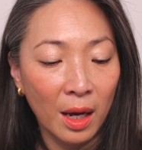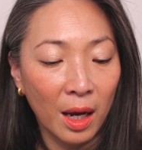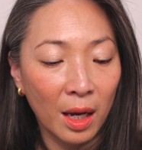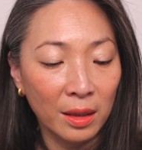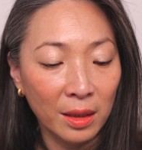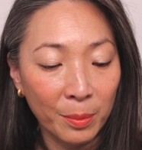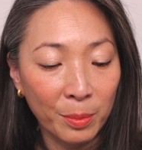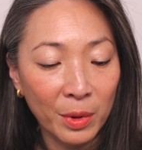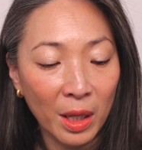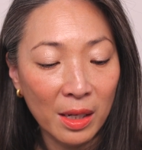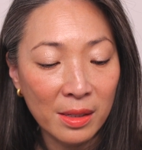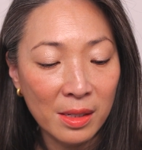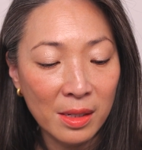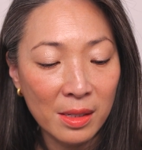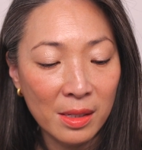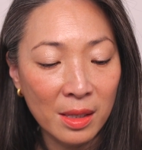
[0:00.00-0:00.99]
uh, lip
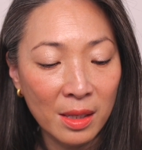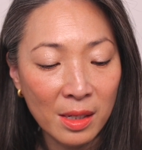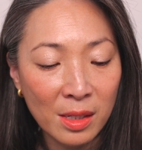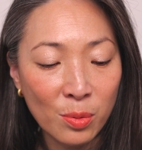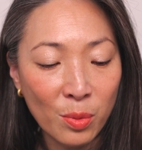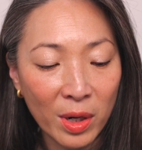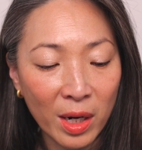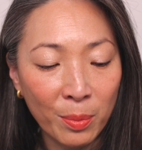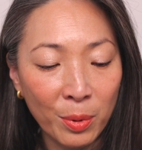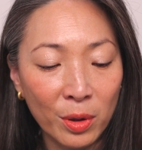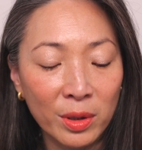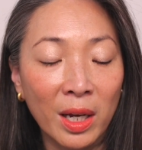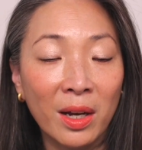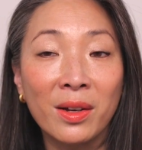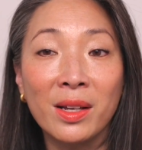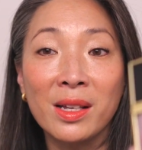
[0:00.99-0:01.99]
glosses. This one I
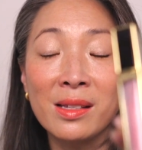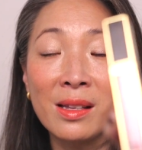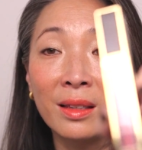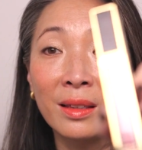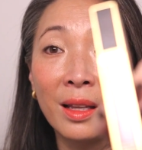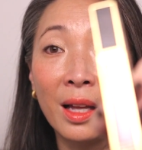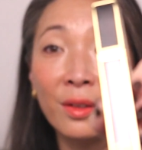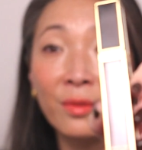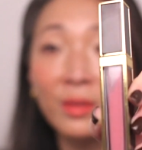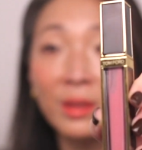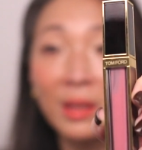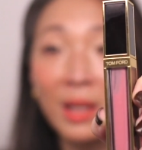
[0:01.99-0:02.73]
pulled out is in Love